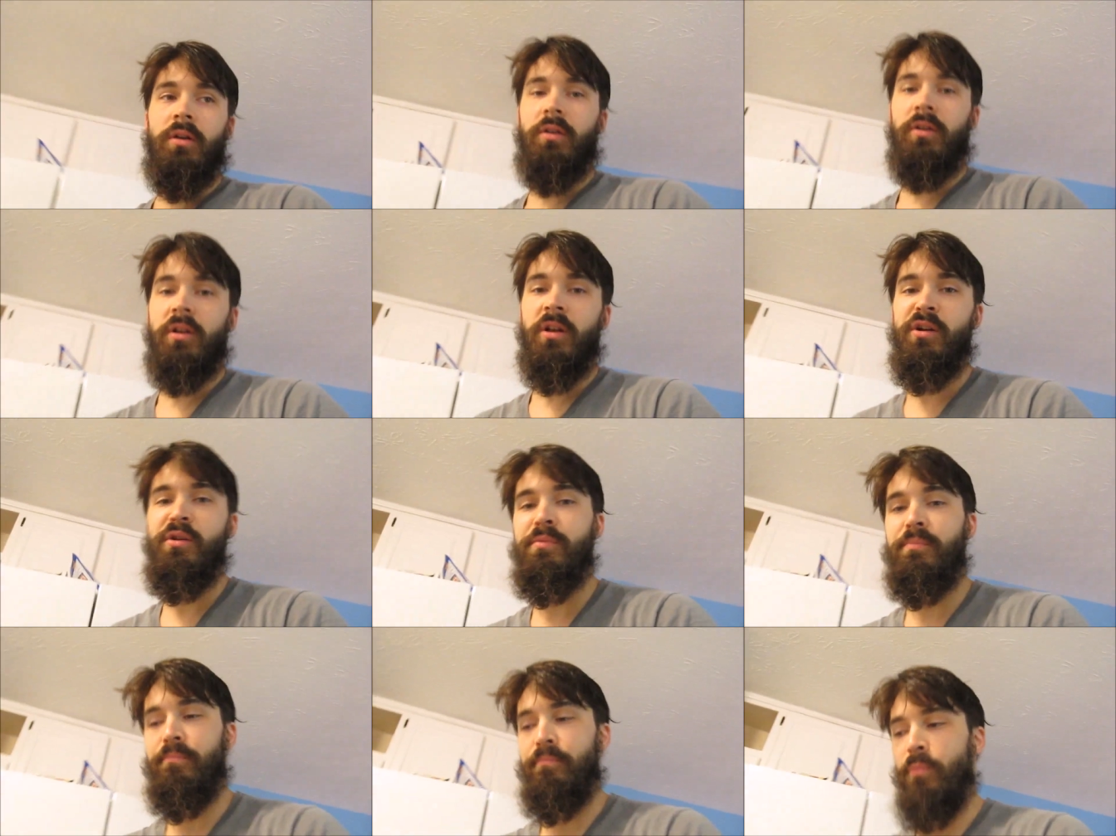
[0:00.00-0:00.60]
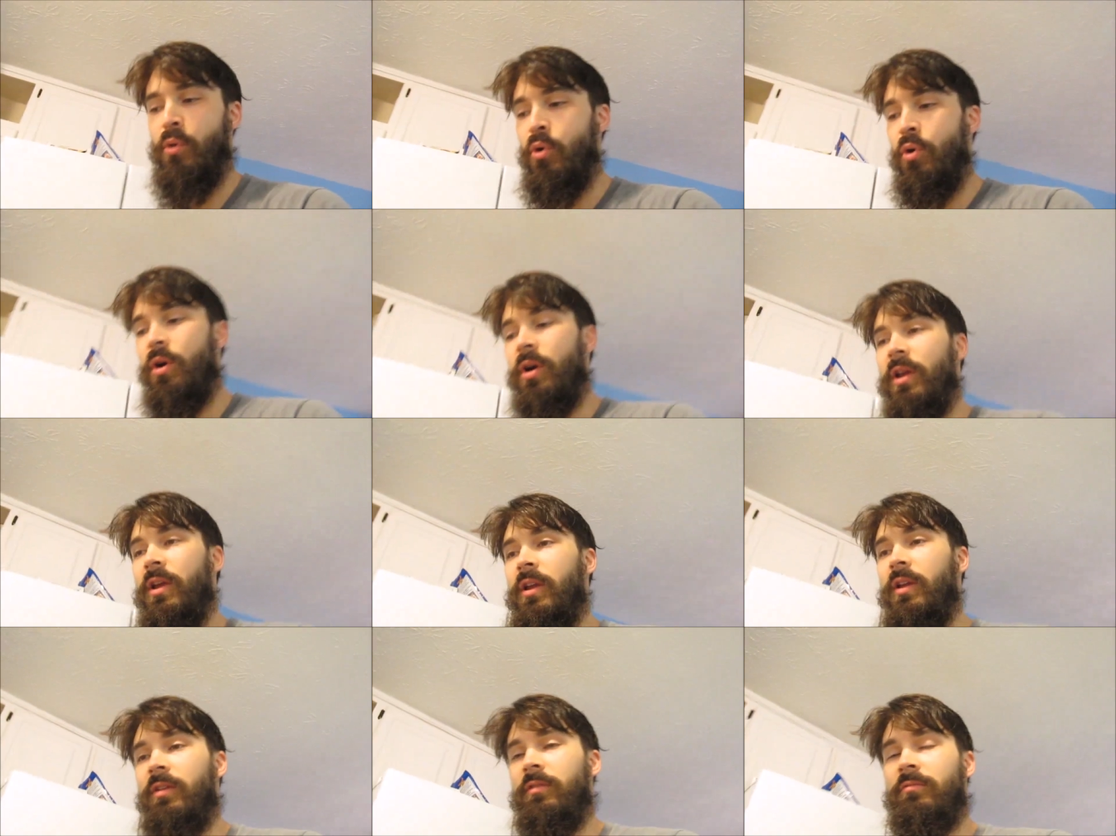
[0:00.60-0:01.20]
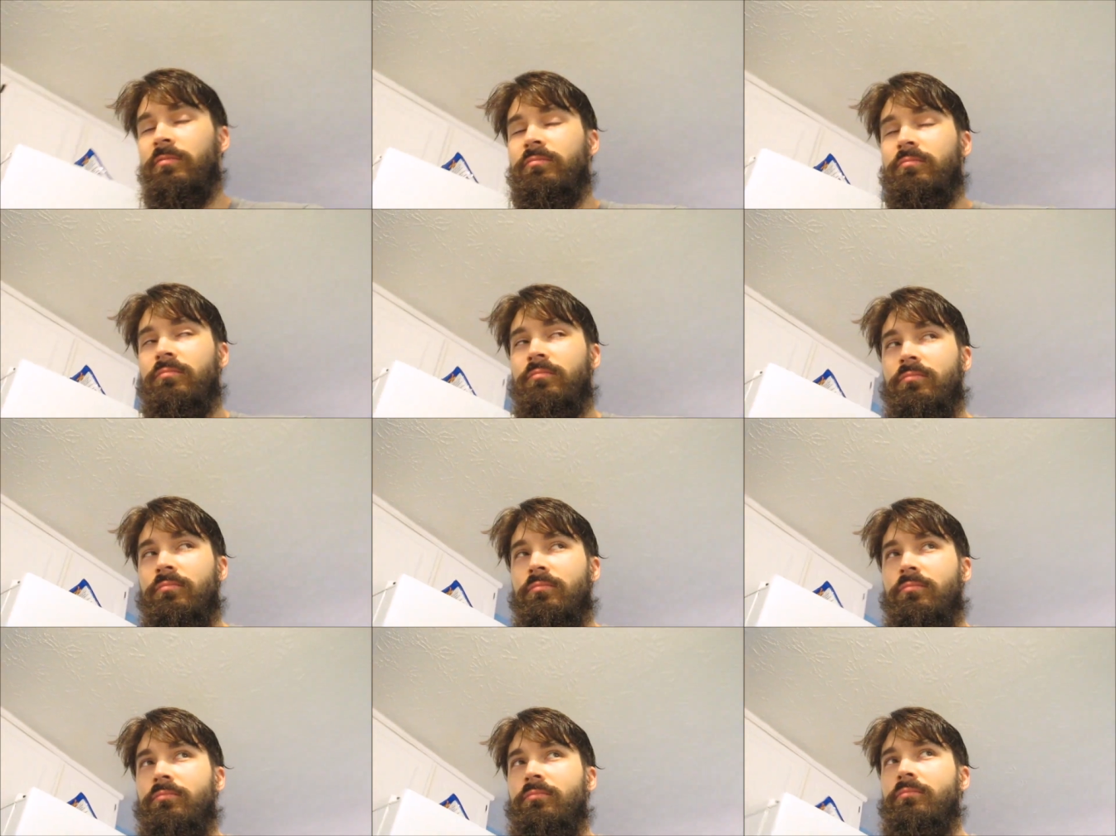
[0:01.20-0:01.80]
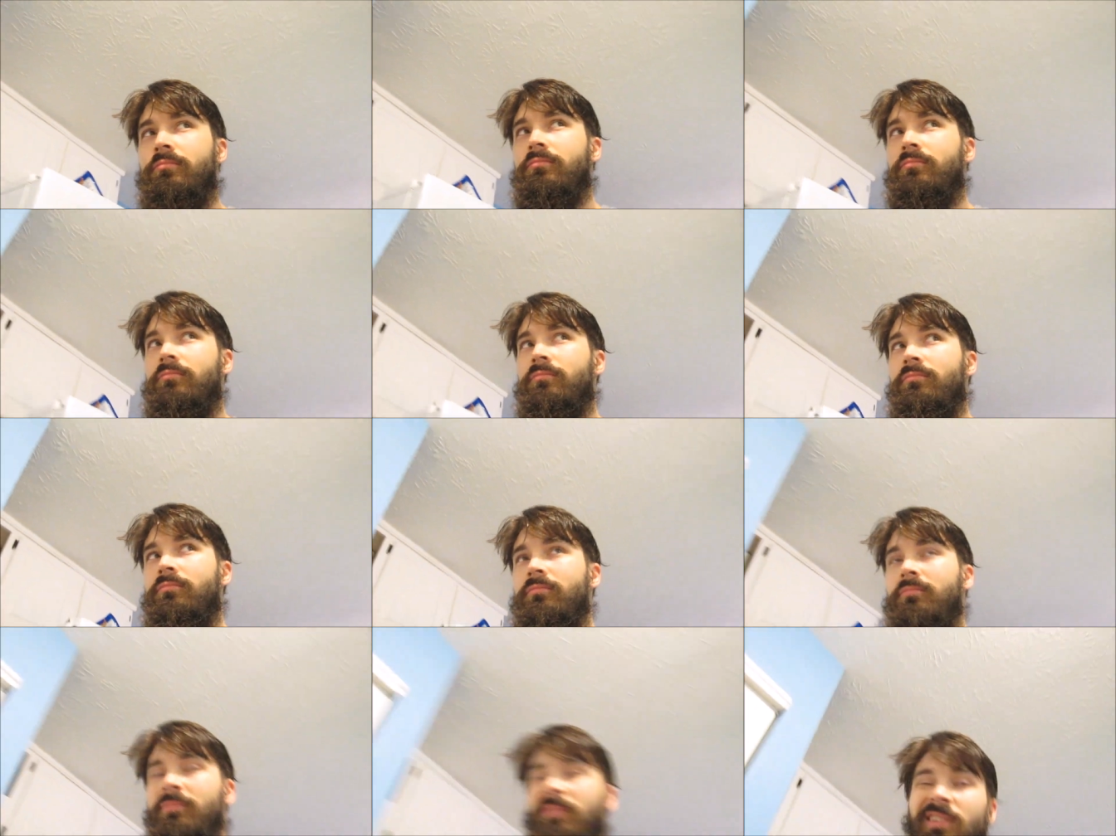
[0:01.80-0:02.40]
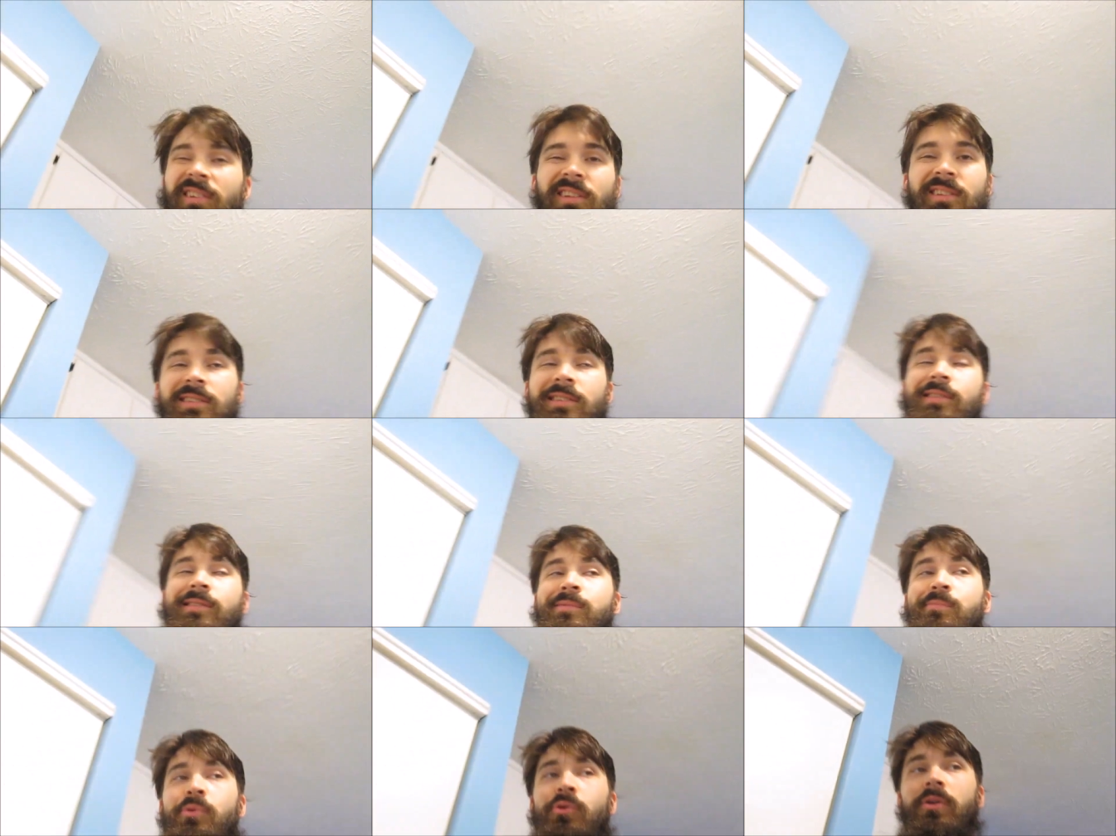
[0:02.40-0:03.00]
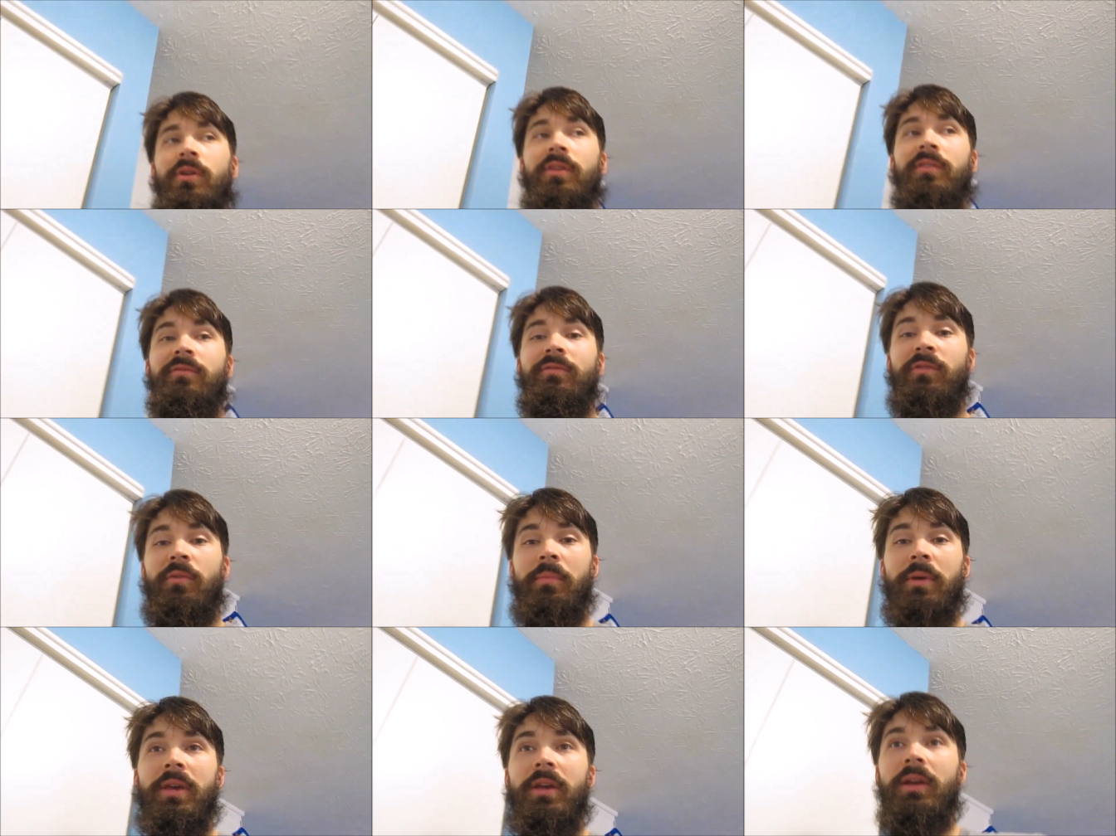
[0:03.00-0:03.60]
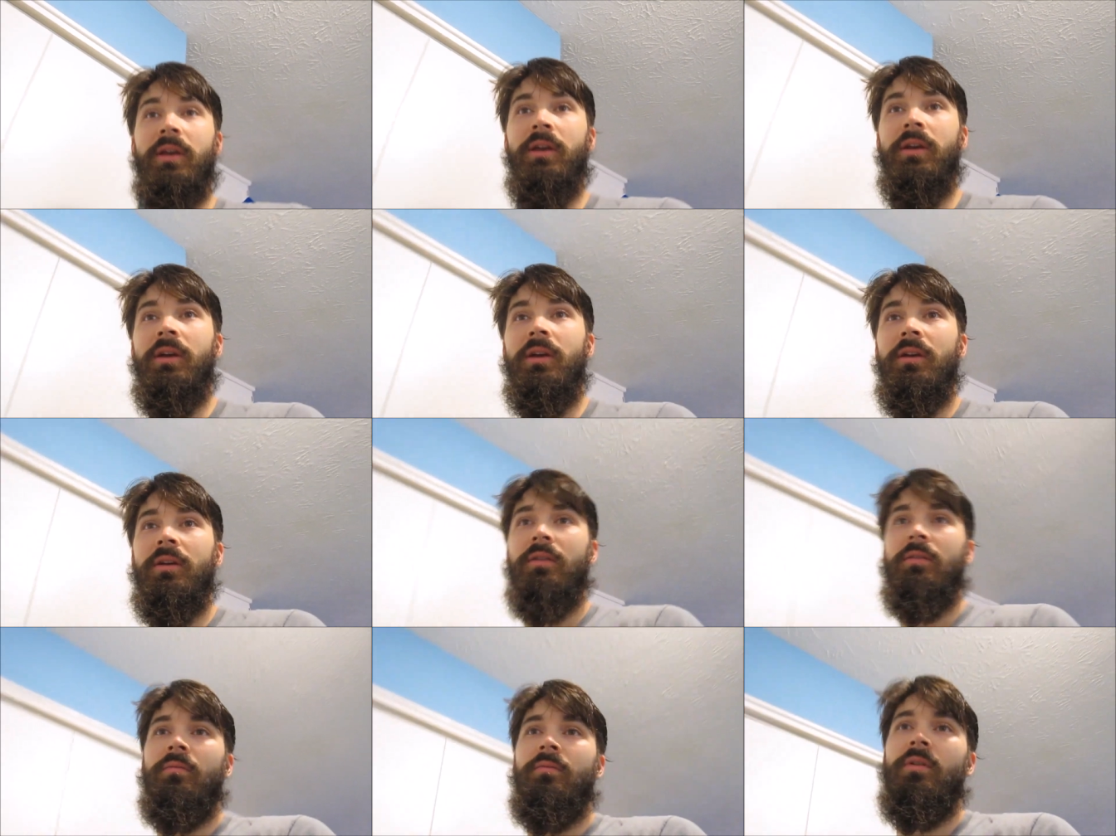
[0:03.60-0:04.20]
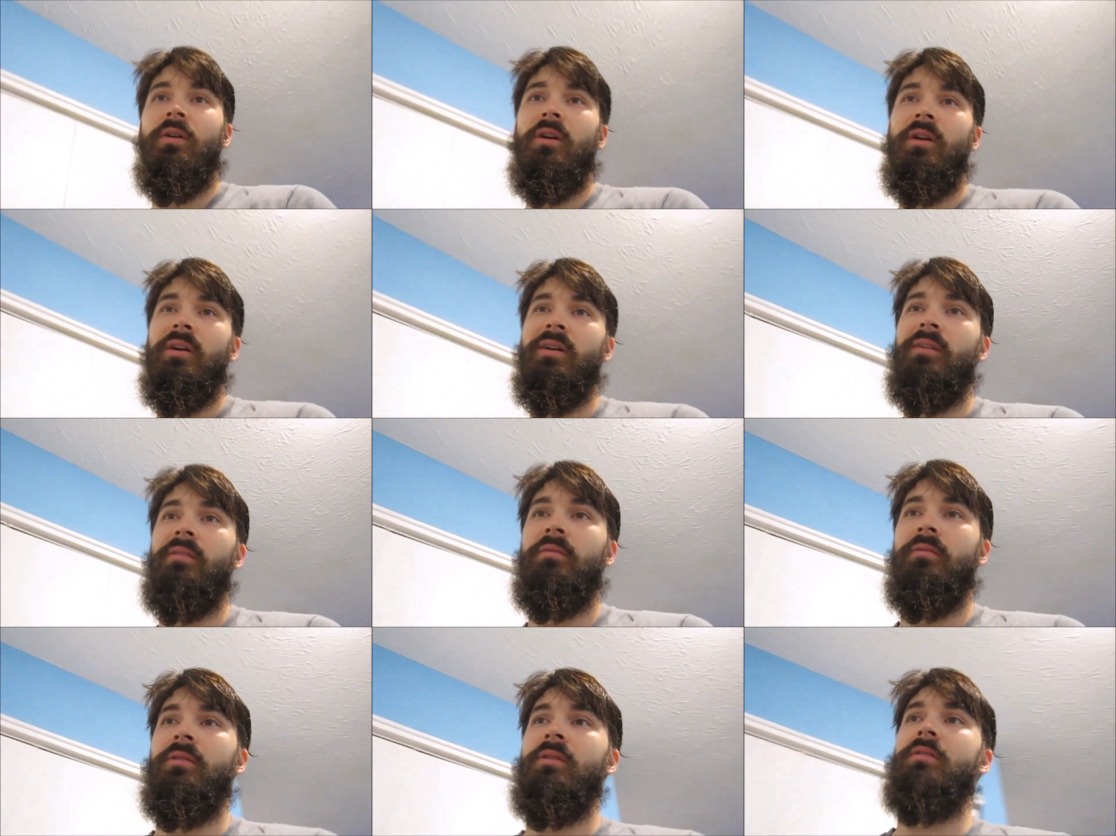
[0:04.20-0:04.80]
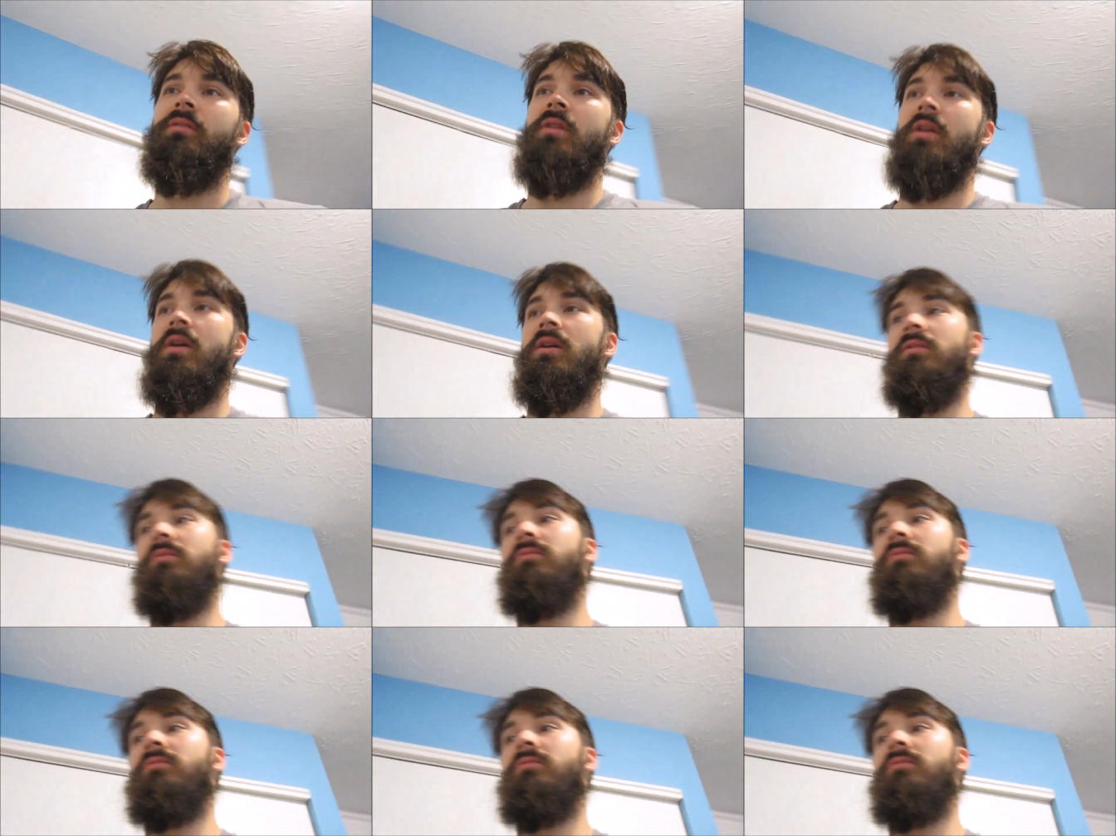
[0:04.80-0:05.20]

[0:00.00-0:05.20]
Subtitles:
Good morning. This is morning for me. Well, yeah,